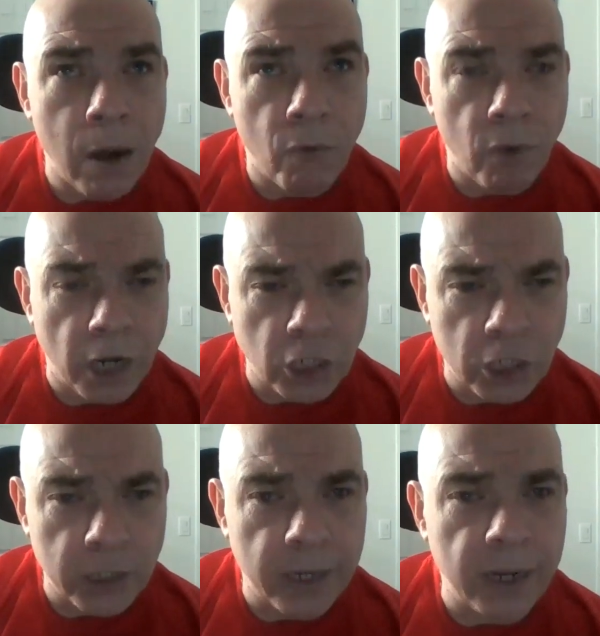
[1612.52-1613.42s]

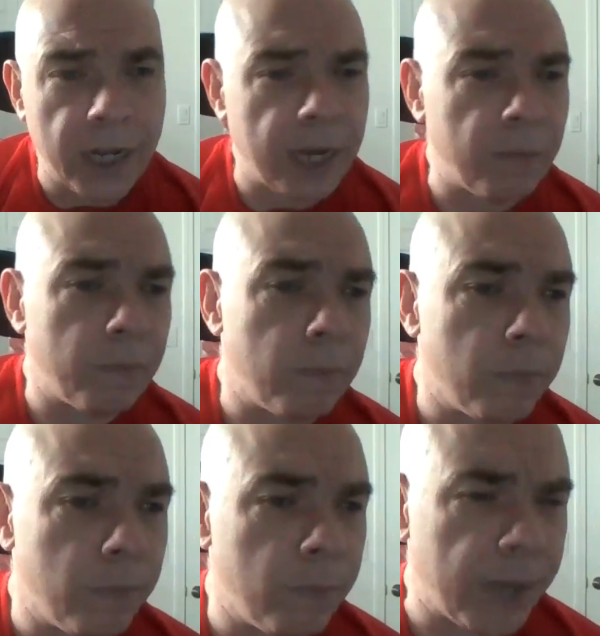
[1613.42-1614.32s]
Rush, and
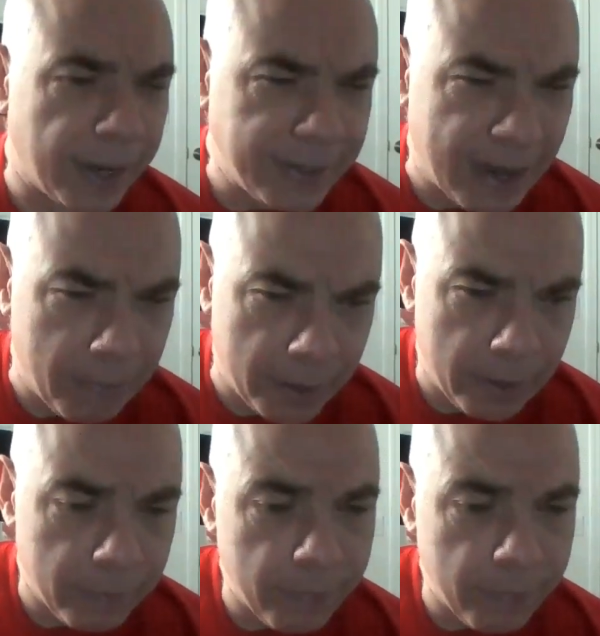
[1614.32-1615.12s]
Black Sabbath.